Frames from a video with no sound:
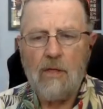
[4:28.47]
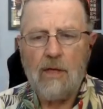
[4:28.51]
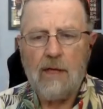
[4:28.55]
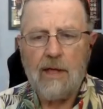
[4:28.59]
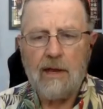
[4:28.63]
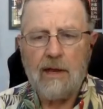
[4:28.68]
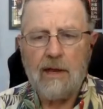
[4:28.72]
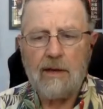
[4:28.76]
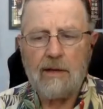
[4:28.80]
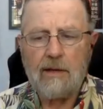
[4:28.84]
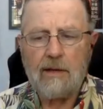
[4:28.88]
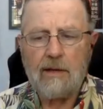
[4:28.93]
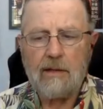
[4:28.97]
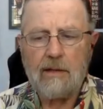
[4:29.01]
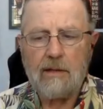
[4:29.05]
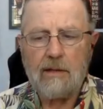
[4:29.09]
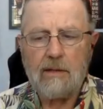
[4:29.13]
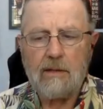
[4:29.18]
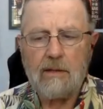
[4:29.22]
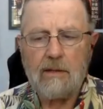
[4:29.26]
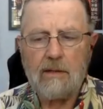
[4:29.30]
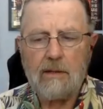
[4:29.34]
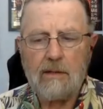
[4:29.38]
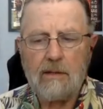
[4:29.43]
then
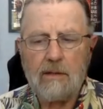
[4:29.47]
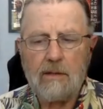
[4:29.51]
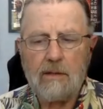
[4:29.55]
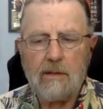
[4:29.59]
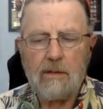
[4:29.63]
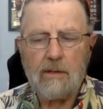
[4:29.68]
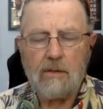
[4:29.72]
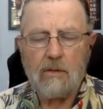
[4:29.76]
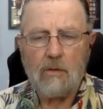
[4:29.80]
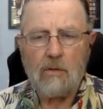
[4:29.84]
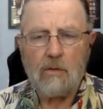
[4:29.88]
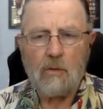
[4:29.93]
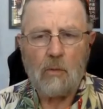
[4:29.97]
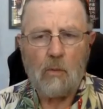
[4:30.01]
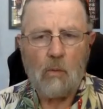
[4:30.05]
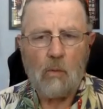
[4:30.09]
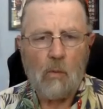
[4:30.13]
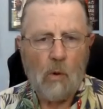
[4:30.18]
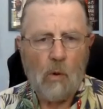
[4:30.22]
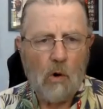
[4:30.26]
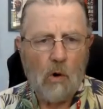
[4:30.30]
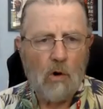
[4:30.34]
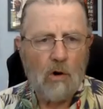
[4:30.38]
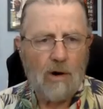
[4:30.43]
the
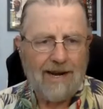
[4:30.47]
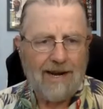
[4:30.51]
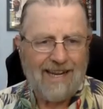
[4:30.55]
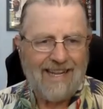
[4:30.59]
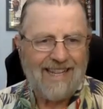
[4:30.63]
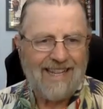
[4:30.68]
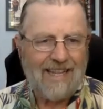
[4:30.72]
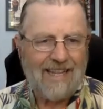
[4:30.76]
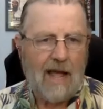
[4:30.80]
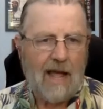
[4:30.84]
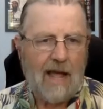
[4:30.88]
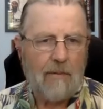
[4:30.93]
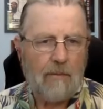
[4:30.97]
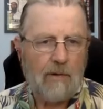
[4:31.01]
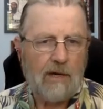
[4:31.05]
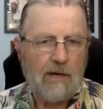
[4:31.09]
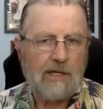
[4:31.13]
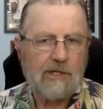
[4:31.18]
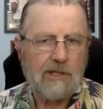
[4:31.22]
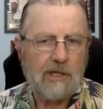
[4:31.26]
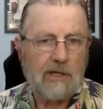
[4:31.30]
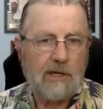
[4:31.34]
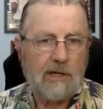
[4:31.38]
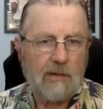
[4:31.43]
war in that
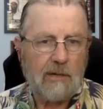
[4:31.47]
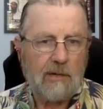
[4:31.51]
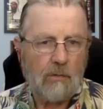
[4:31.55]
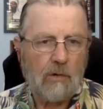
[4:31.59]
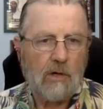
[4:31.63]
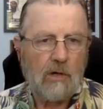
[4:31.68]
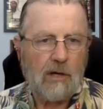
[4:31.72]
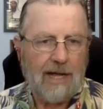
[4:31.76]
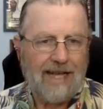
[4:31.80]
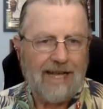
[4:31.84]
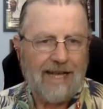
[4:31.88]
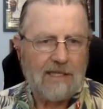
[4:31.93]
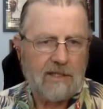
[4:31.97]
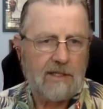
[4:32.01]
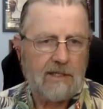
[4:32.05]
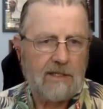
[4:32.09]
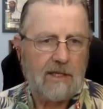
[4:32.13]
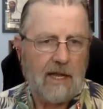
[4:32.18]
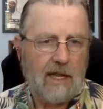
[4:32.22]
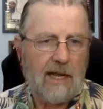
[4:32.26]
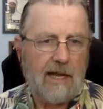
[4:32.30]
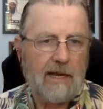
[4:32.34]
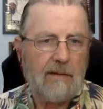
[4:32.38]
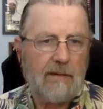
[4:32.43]
region, it will
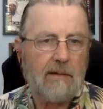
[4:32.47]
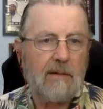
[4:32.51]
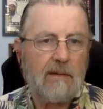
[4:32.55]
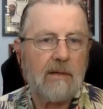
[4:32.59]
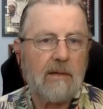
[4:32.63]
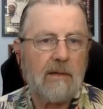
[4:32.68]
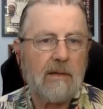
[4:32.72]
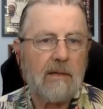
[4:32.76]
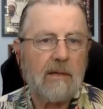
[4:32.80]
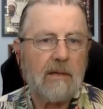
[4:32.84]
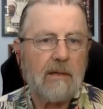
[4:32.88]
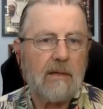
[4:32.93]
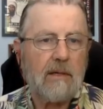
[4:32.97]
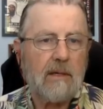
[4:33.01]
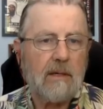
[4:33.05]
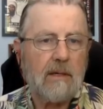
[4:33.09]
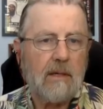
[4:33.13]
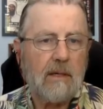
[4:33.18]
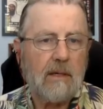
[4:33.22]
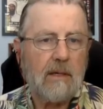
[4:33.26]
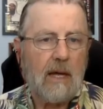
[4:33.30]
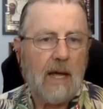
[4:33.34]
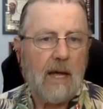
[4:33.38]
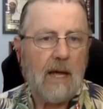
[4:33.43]
escalate
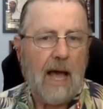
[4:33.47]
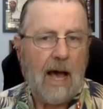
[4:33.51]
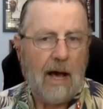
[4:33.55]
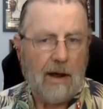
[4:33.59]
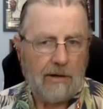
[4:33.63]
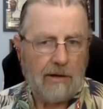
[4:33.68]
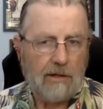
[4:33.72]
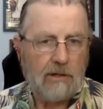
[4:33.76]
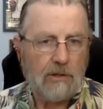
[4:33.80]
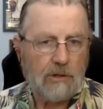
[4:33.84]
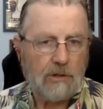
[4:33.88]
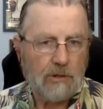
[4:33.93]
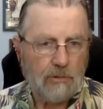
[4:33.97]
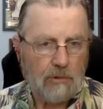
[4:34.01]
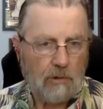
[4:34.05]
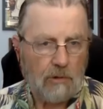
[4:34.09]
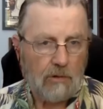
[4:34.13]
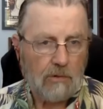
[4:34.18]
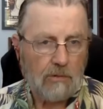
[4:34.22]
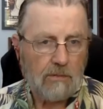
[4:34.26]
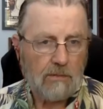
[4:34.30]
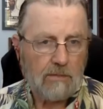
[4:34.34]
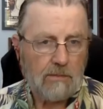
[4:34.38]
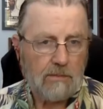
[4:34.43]
out of
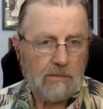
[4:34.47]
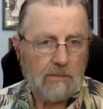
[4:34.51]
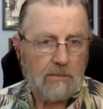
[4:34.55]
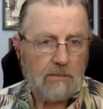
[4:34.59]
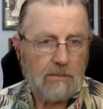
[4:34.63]
control.